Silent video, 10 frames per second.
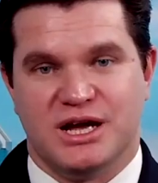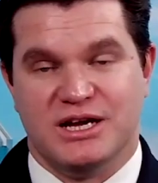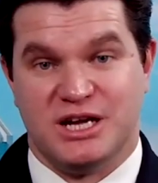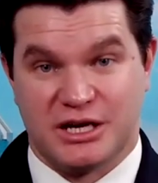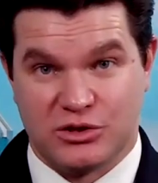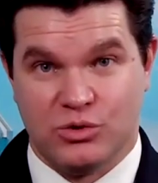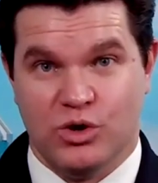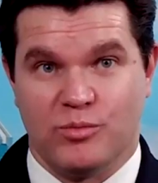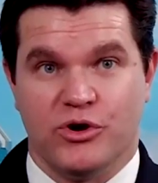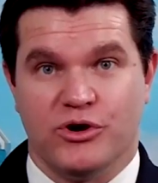a technical
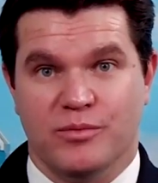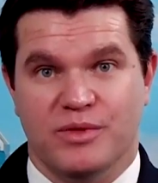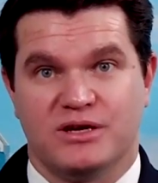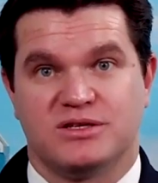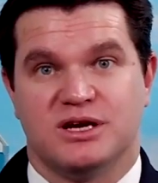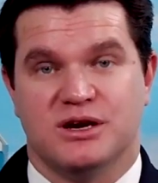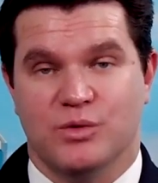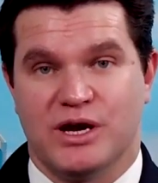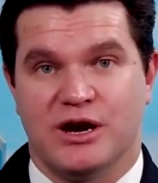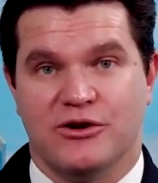work program that
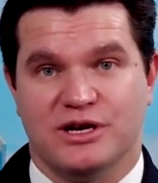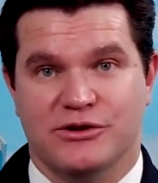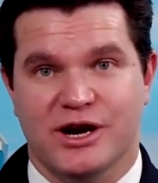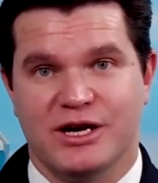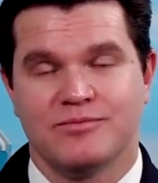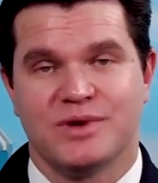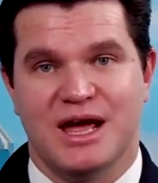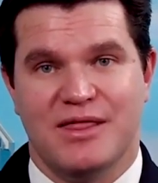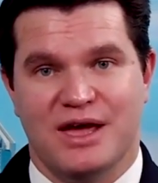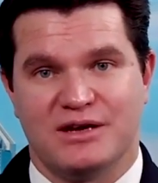we're currently running,
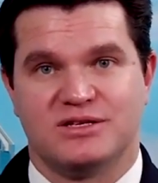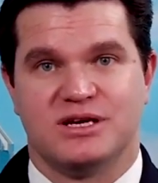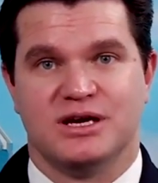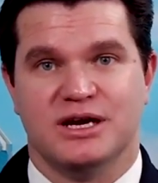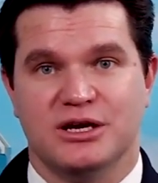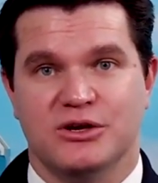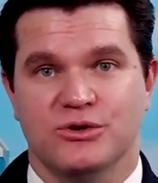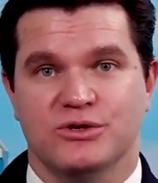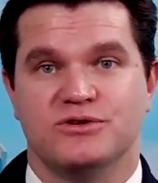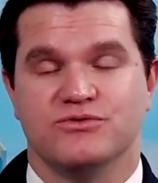and that
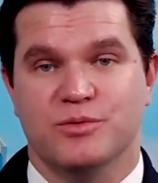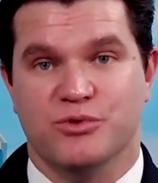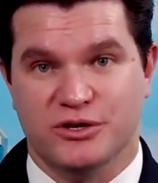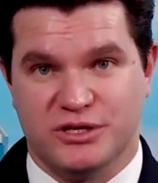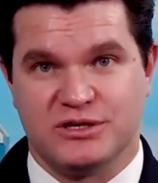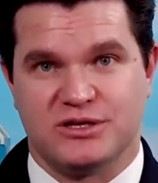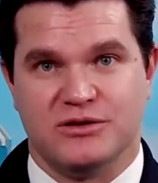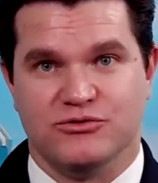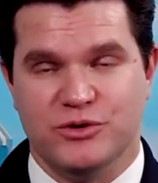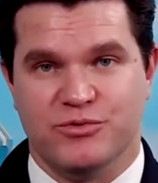includes
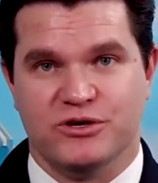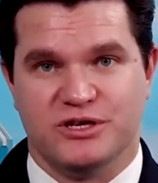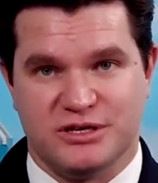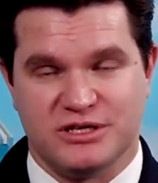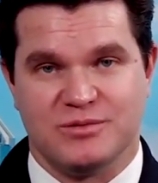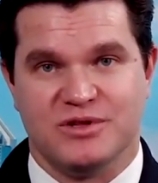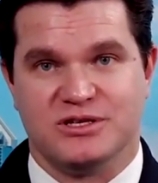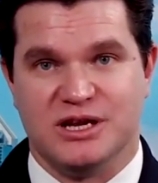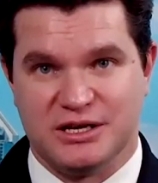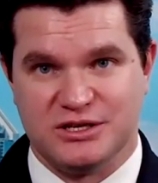reprocessing some of
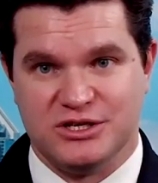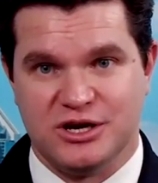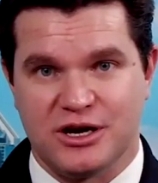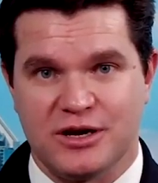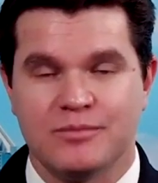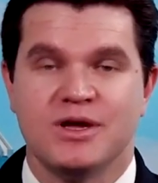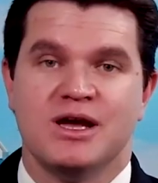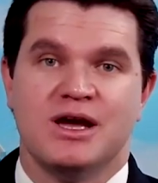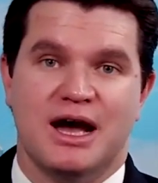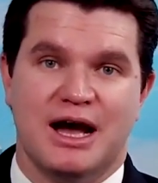this legacy data.
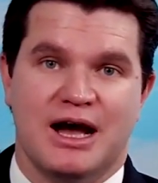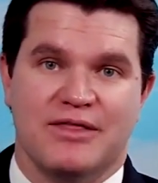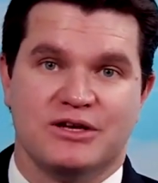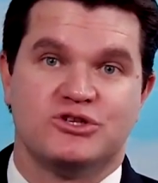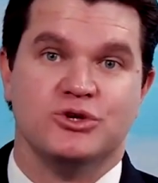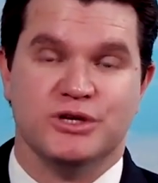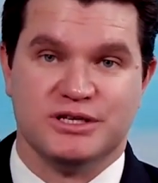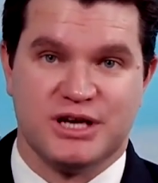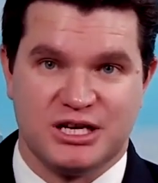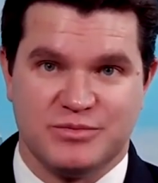That's
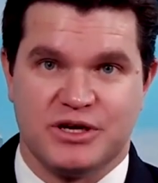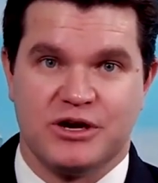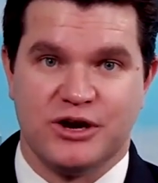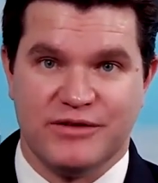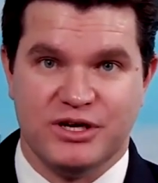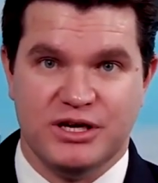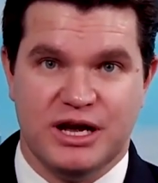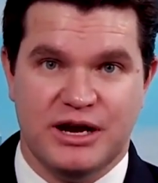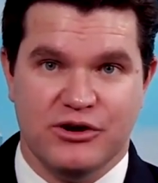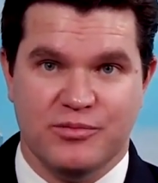2D seismic, gravity,
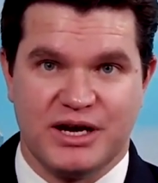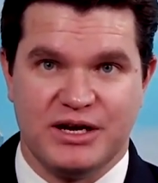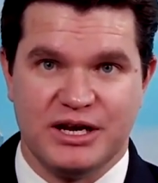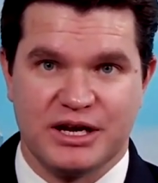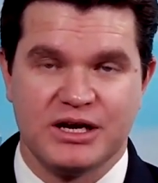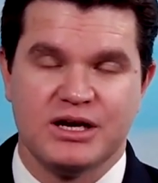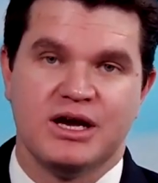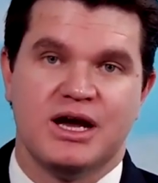and aeromagnetic.